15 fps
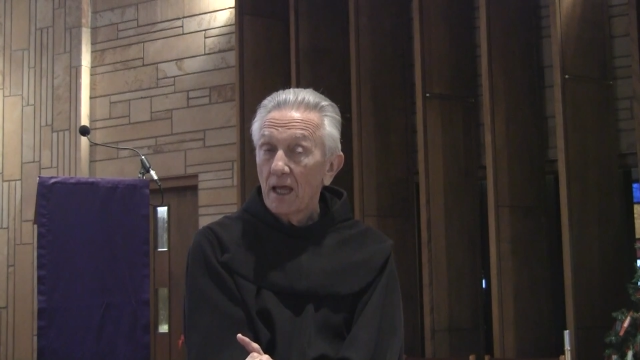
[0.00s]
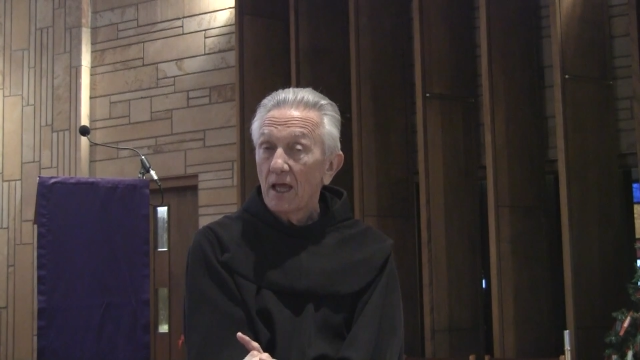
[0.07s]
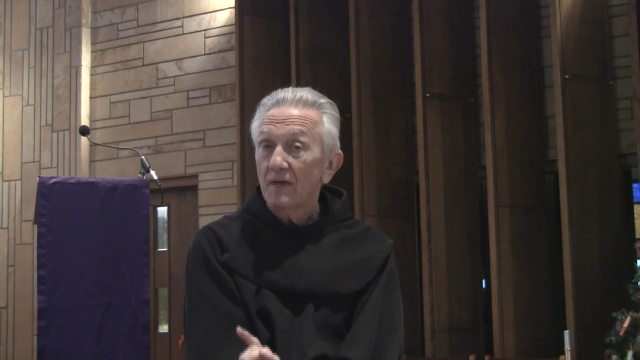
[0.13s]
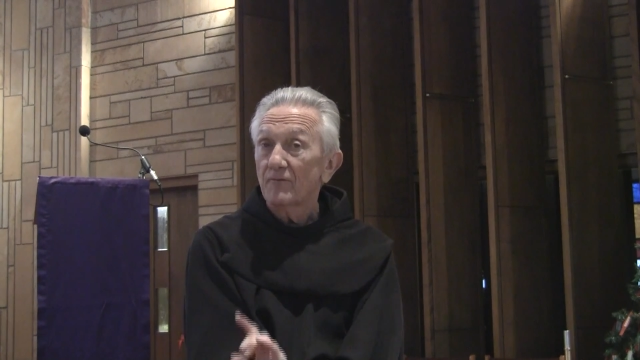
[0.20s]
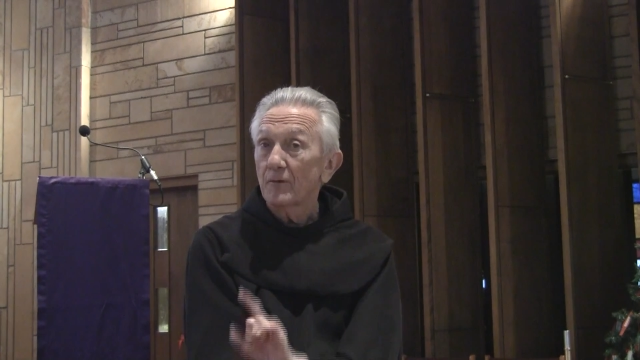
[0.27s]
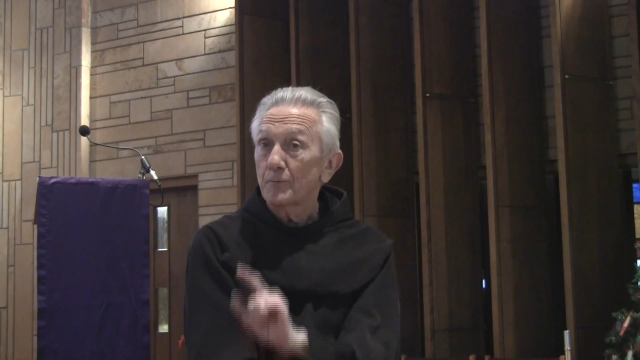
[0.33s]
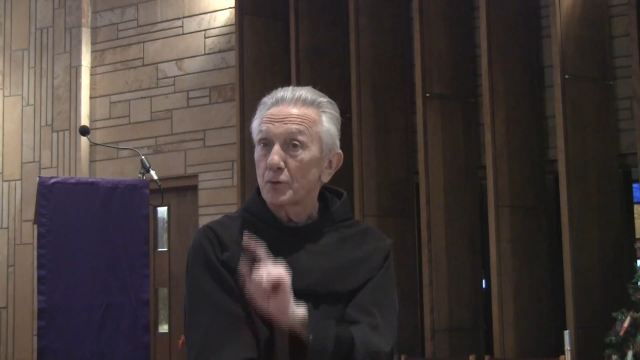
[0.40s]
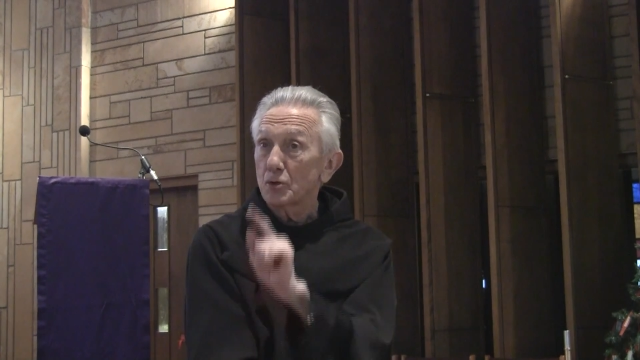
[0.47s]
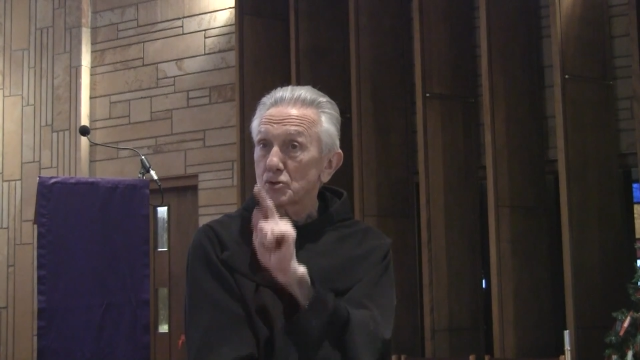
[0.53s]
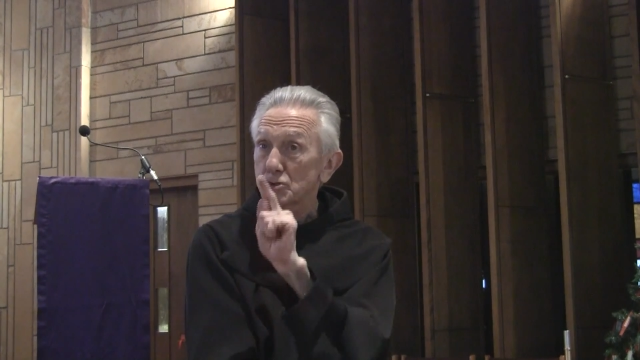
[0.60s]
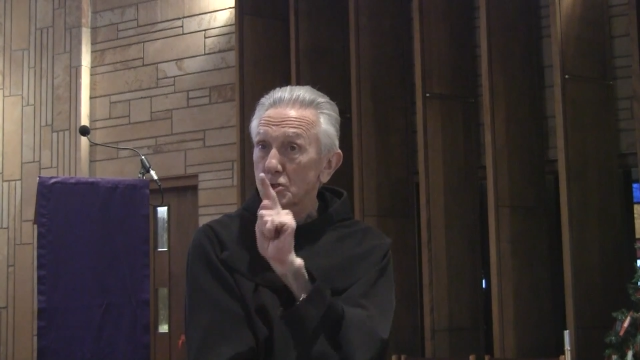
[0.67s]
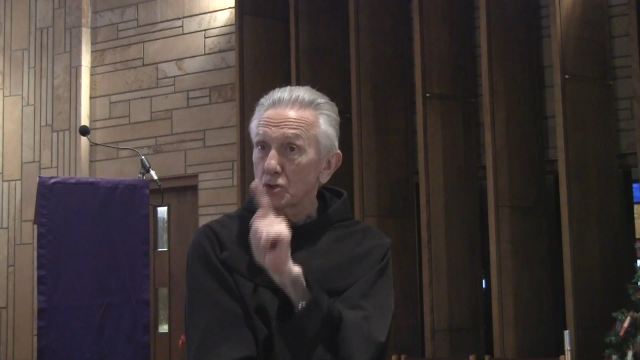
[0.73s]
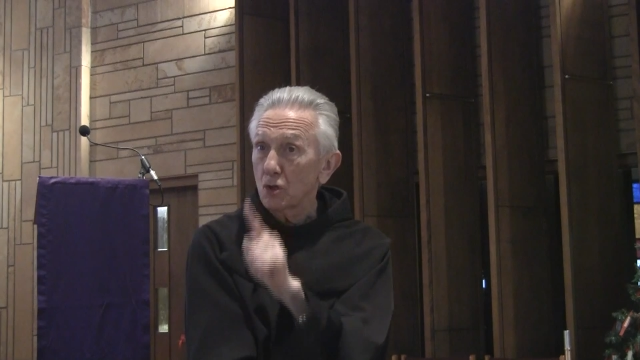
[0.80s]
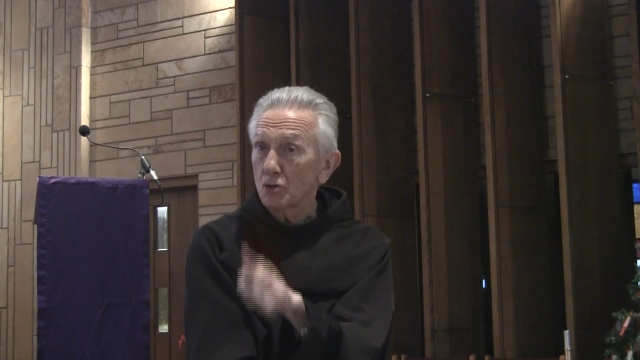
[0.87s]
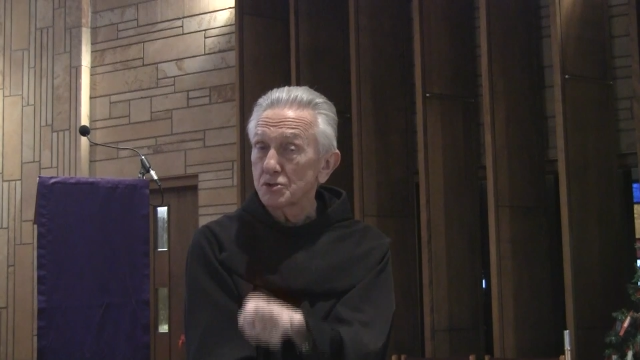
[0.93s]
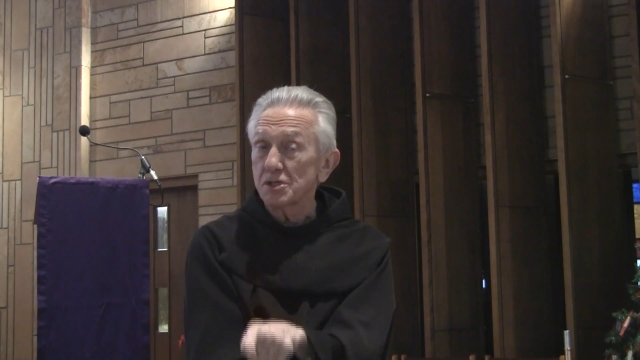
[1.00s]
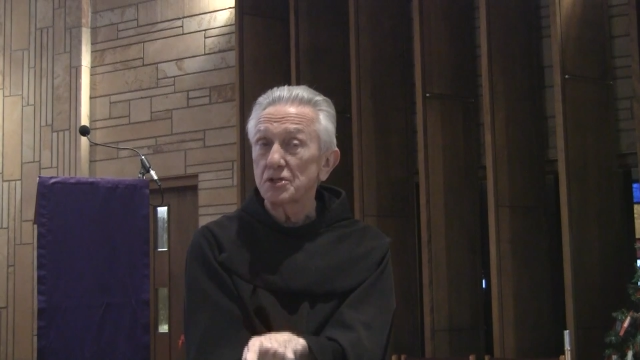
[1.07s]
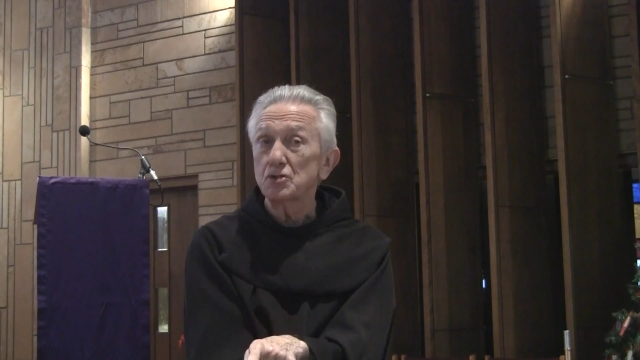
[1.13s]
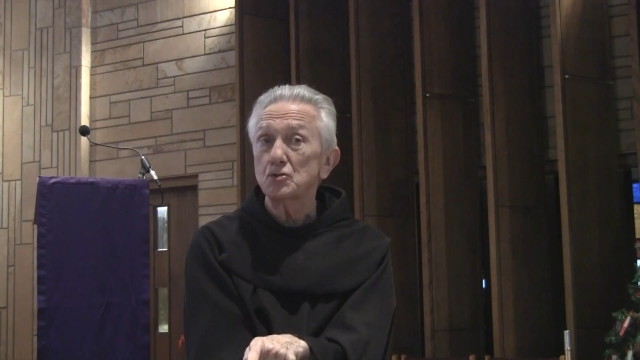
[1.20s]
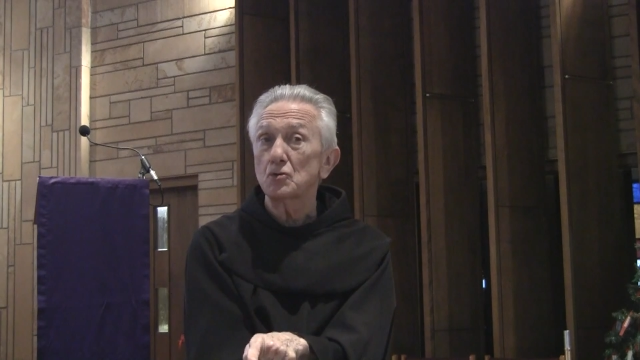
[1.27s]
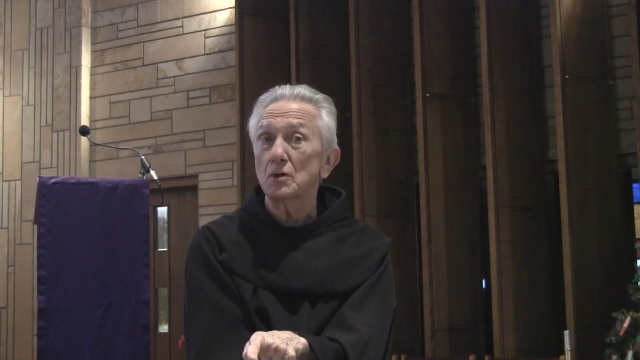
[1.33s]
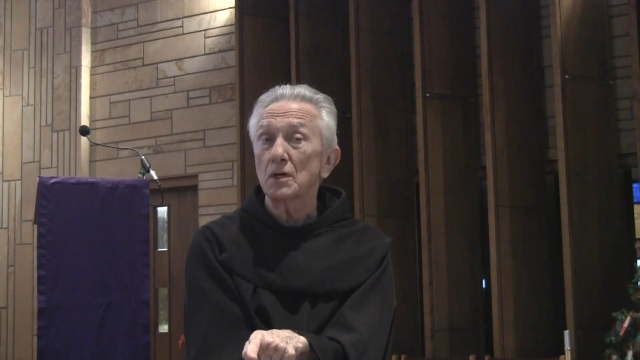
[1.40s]
If a person goes
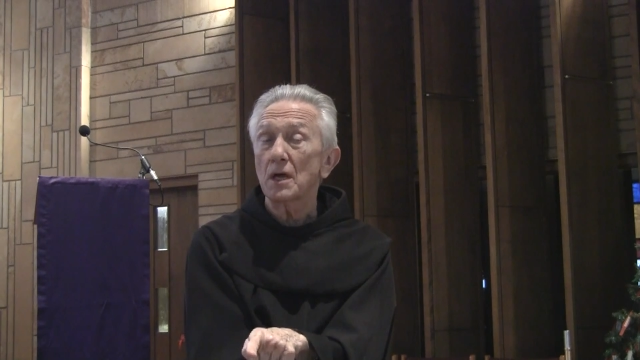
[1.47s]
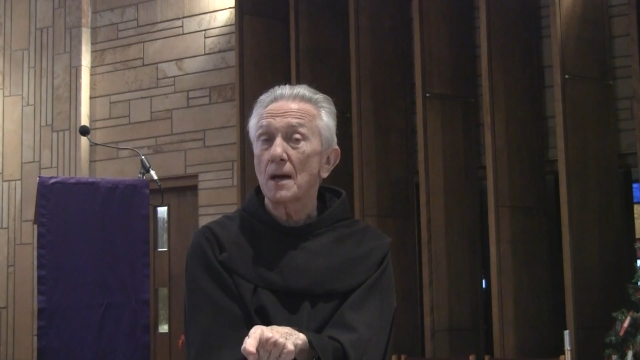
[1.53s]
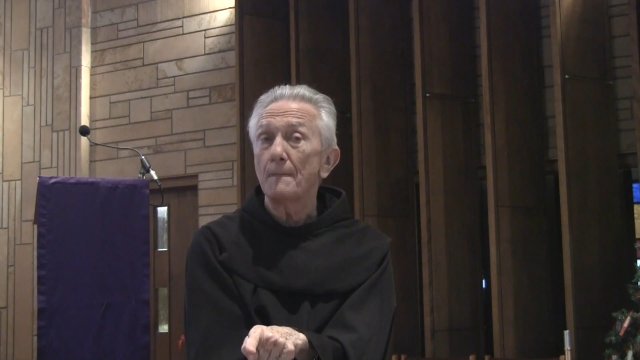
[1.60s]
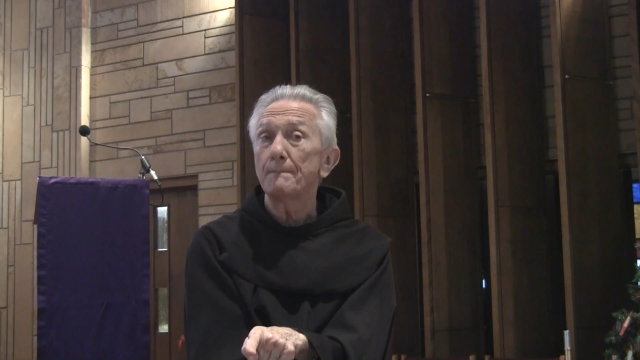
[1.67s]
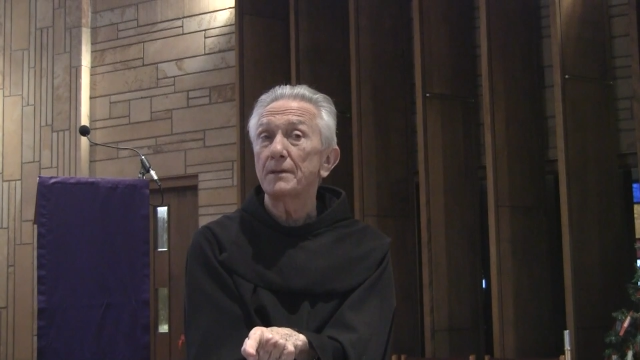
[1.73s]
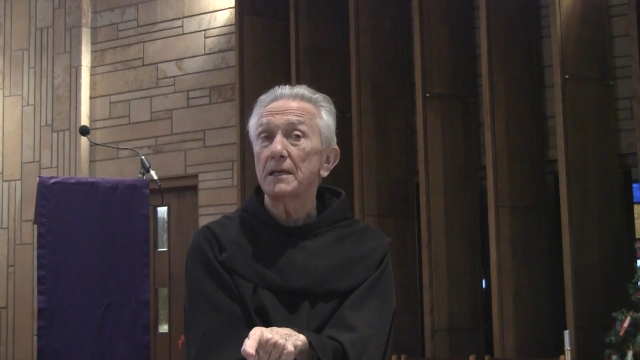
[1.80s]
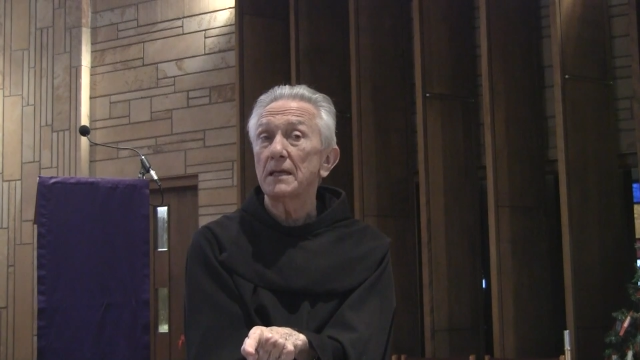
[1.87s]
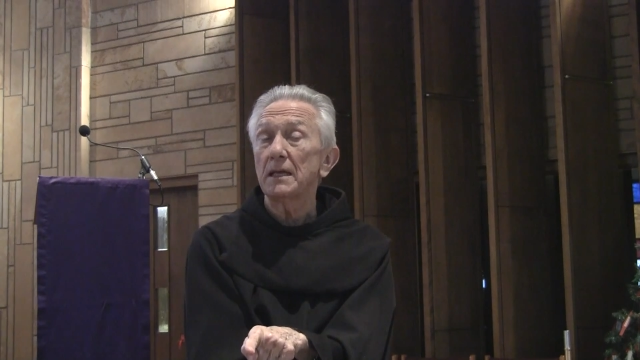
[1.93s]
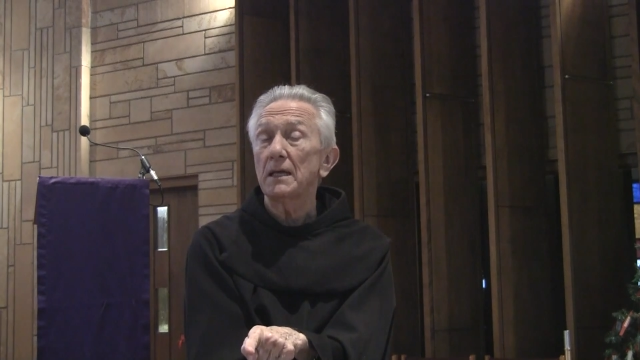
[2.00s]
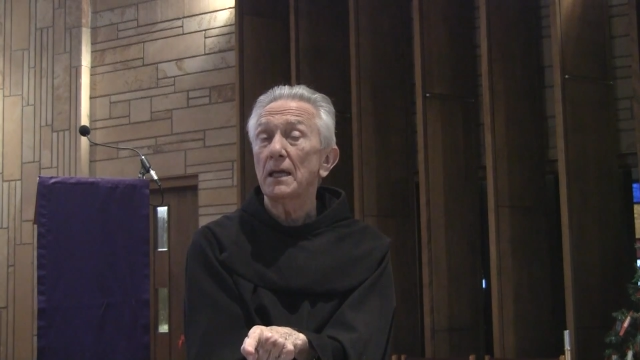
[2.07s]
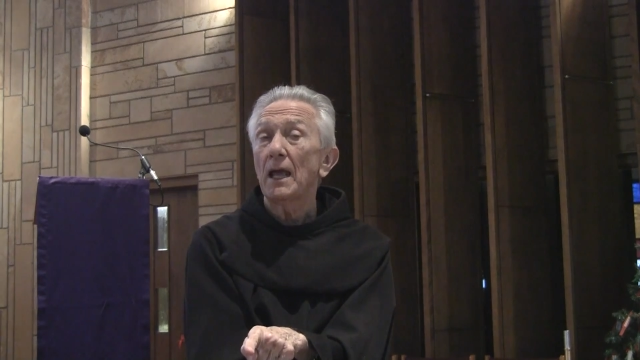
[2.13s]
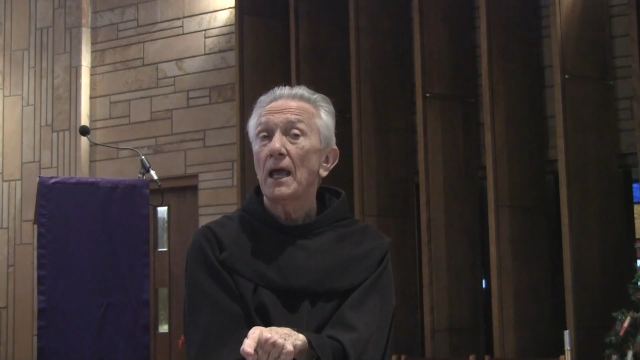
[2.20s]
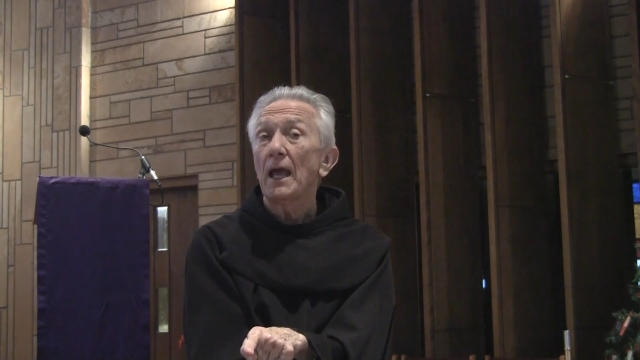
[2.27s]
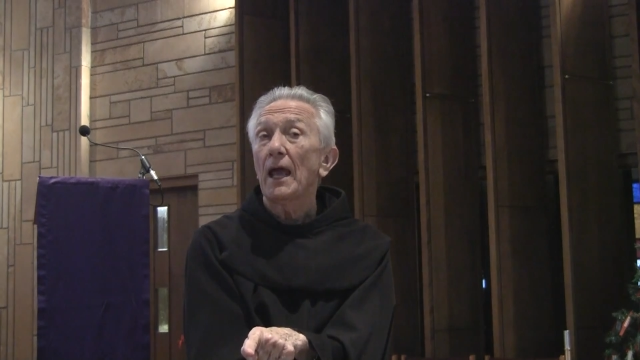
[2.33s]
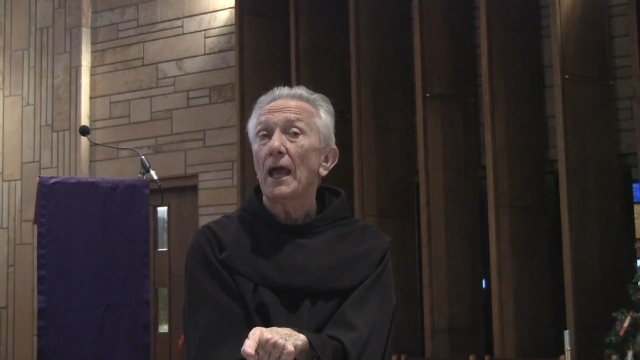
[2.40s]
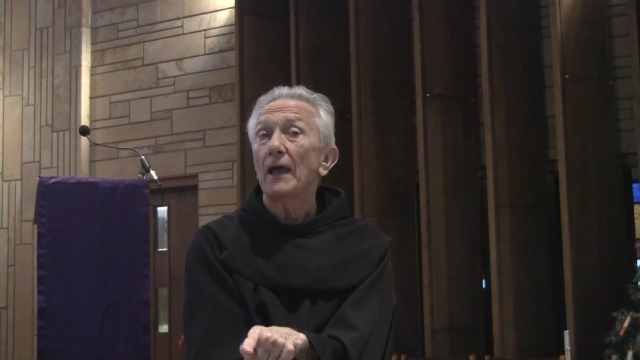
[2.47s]
into a company